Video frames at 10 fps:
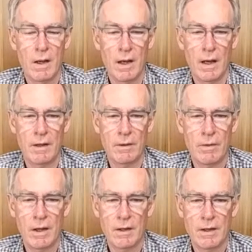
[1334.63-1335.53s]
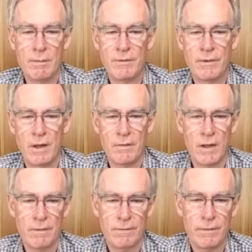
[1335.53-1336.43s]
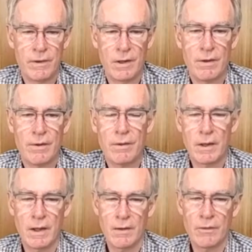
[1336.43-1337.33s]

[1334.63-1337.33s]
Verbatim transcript: And it rated number 5 out of 53